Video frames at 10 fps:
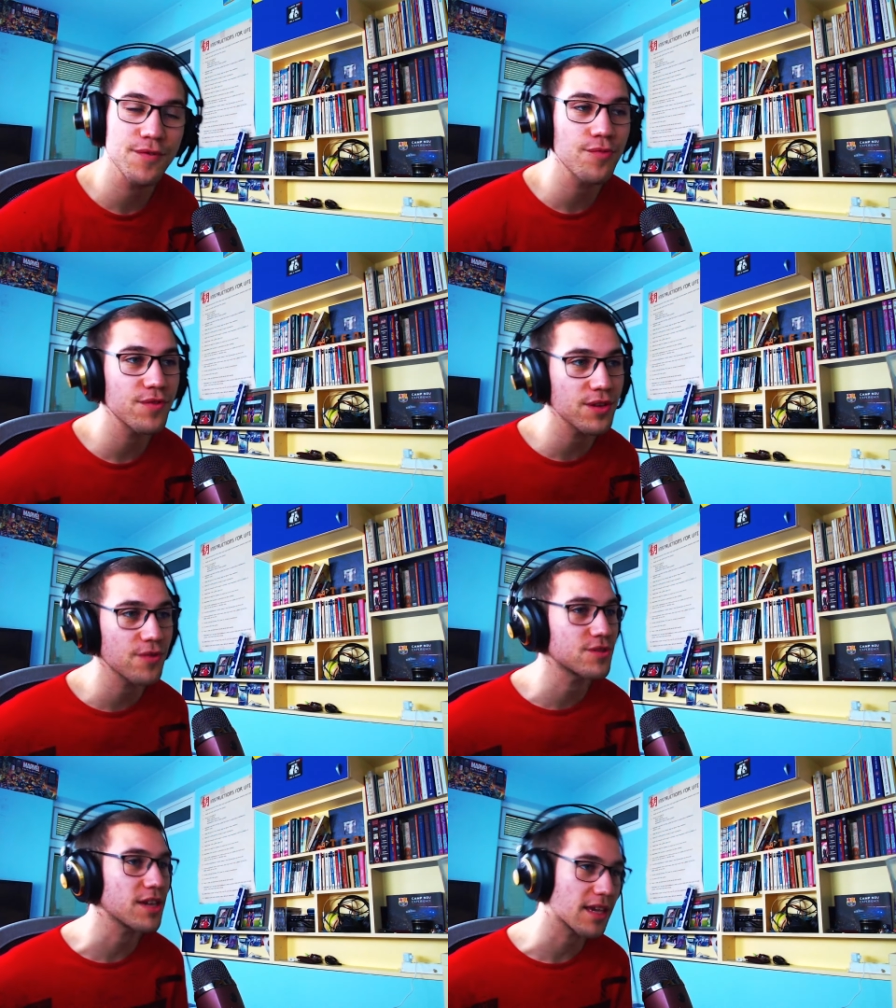Feel free to
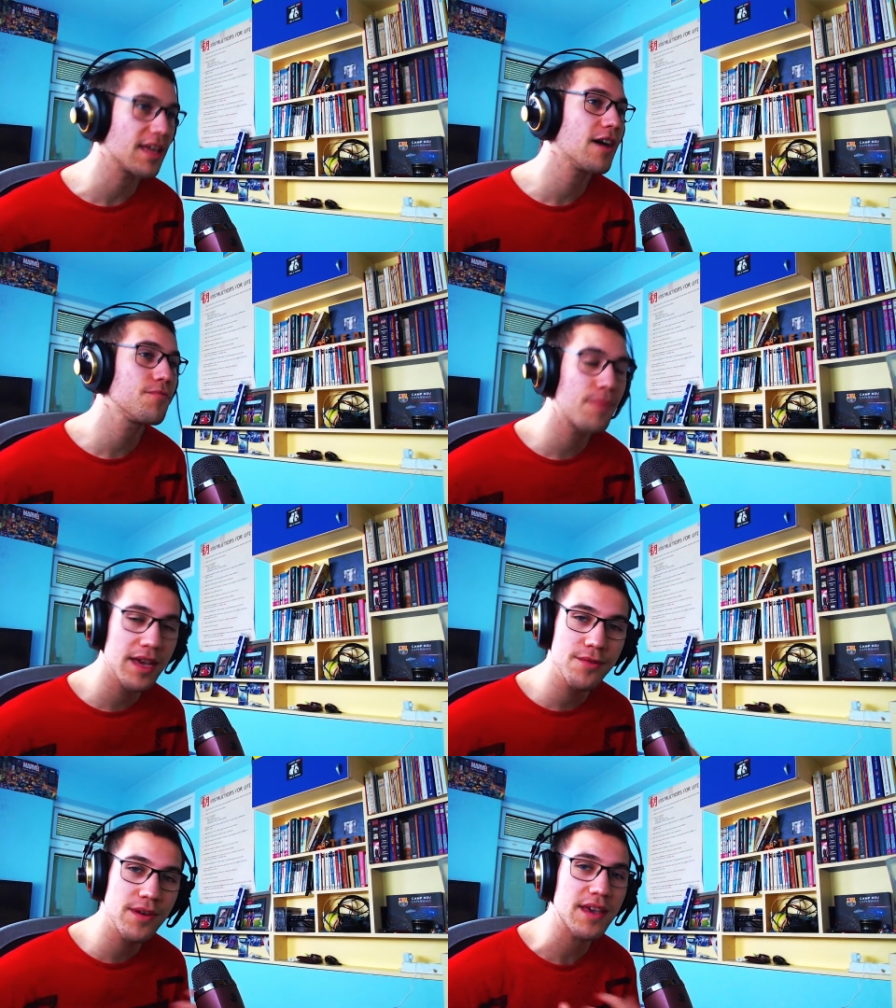go check it out.
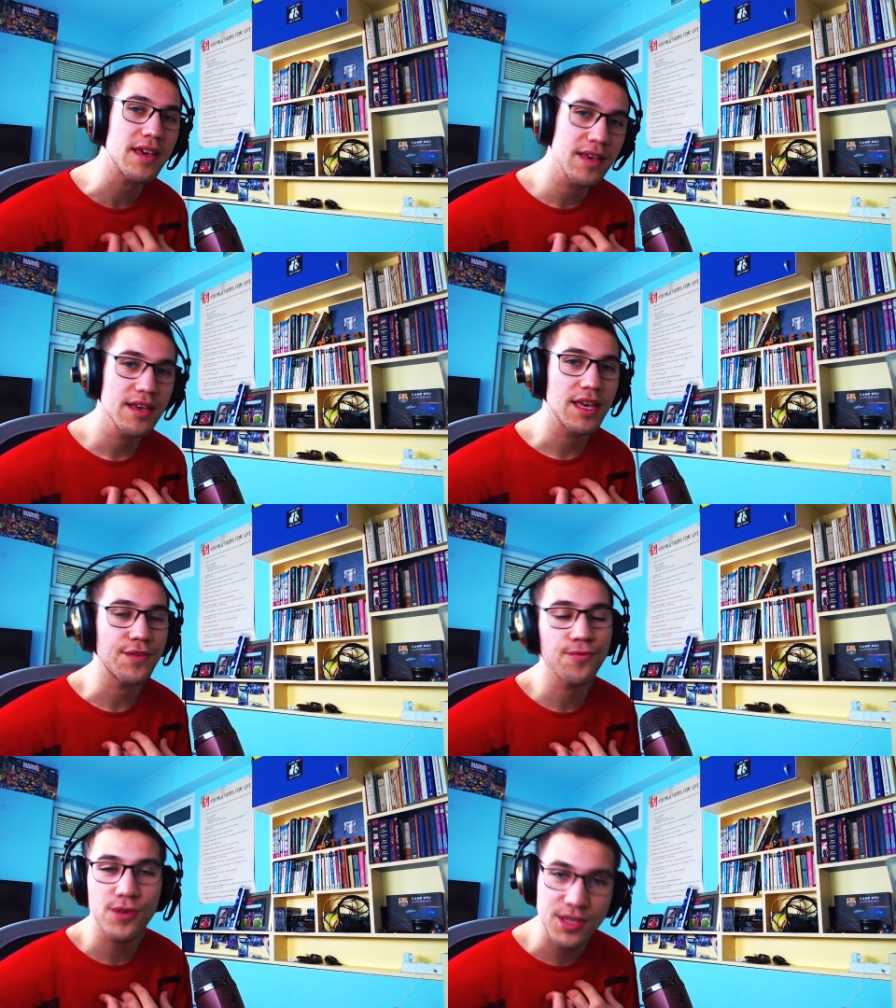By the way,
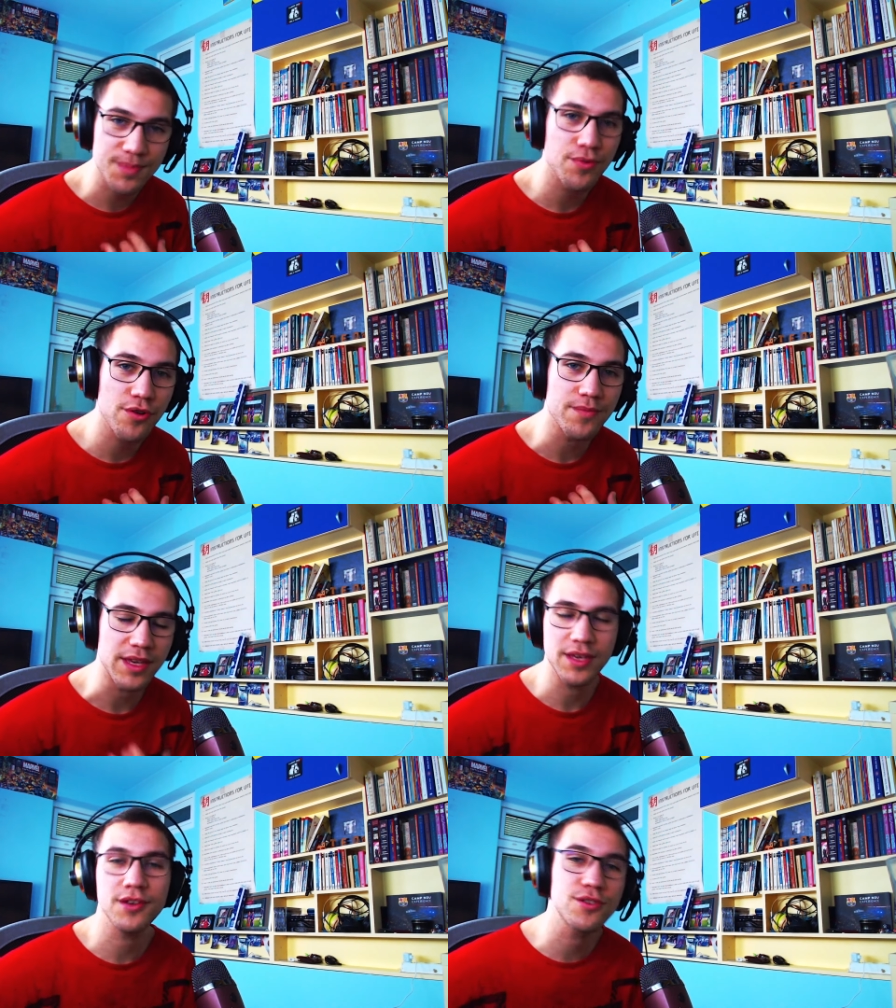if you want to support
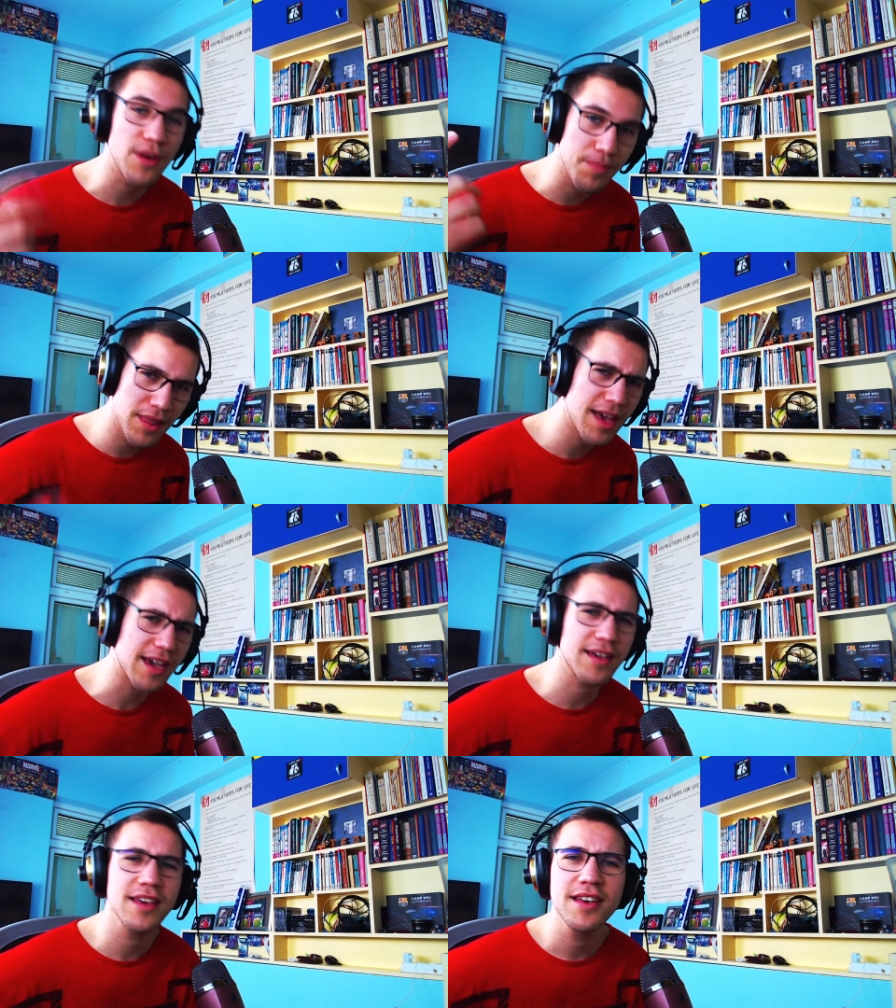me, you can drop a
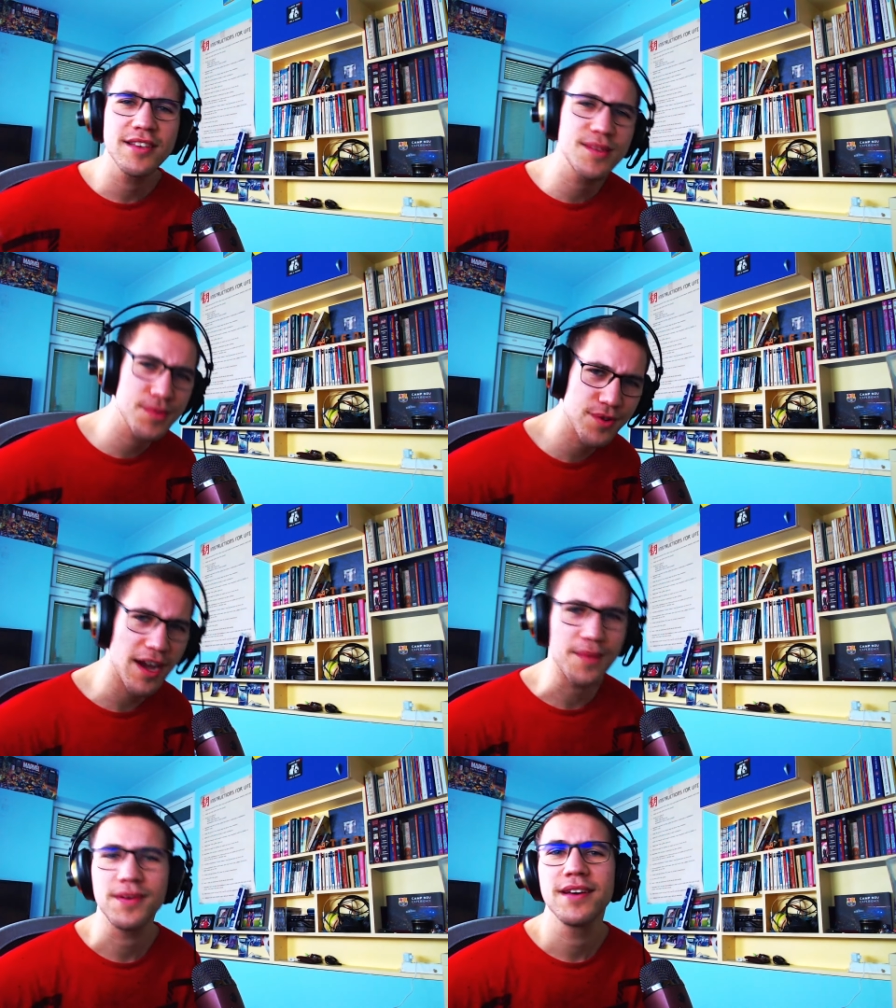like,
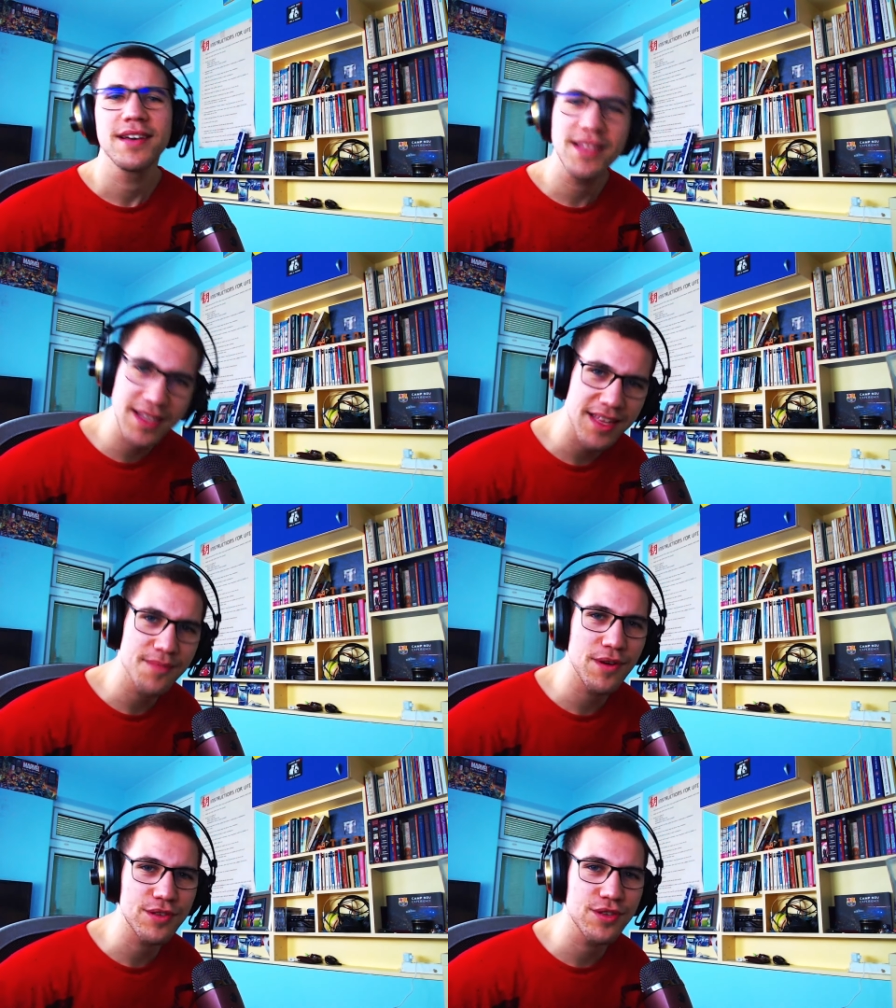subscribe, click
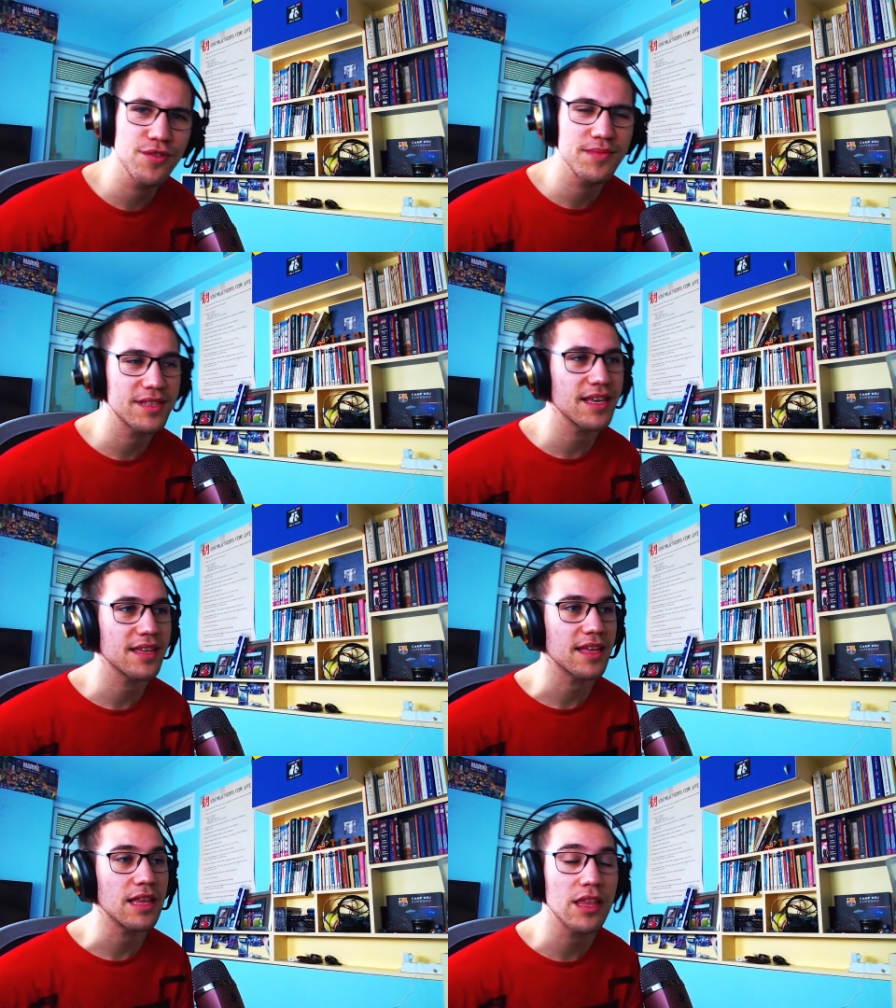that bell so you don't miss anything.